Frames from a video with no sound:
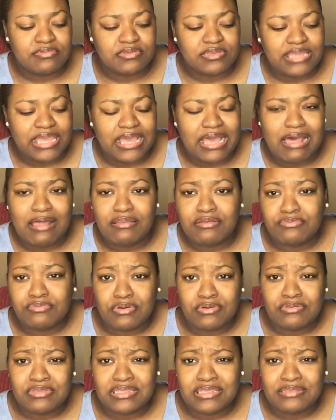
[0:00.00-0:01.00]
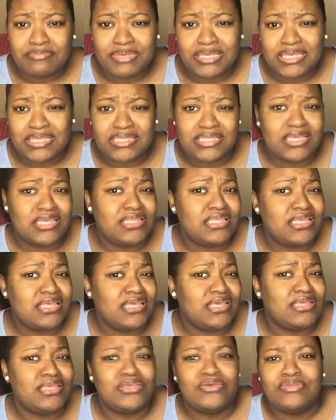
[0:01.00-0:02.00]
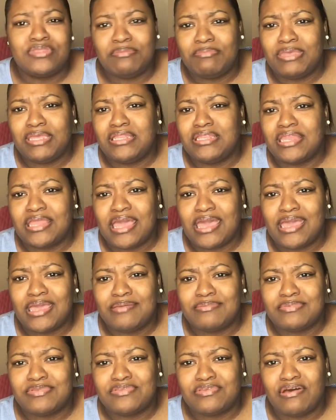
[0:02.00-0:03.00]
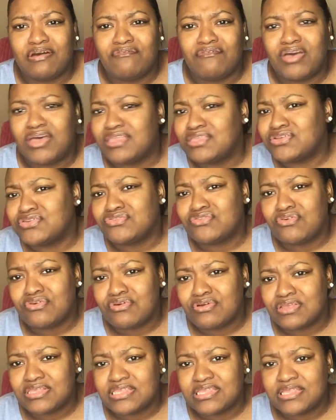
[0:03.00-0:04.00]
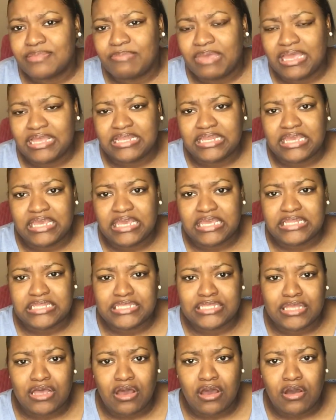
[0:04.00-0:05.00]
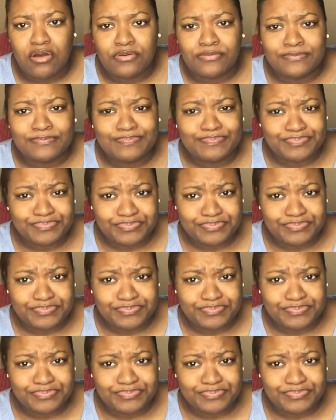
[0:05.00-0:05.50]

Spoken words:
they call it roses, because it used to be names of other stores back then. So